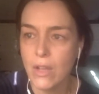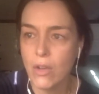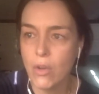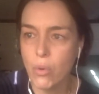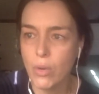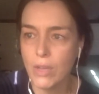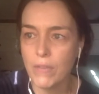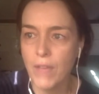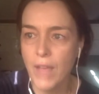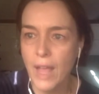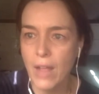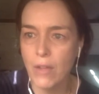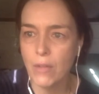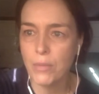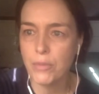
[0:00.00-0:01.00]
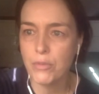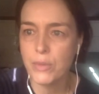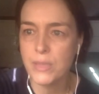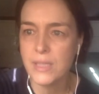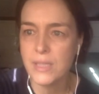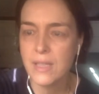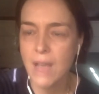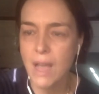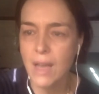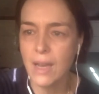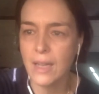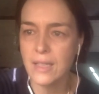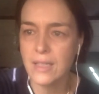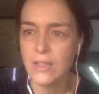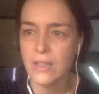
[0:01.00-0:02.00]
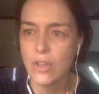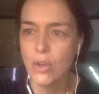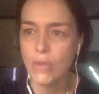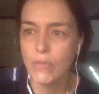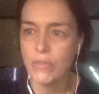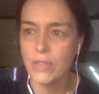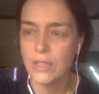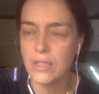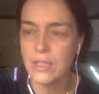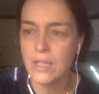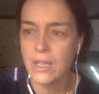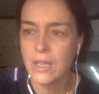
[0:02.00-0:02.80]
calling for help through a skylight in the convent.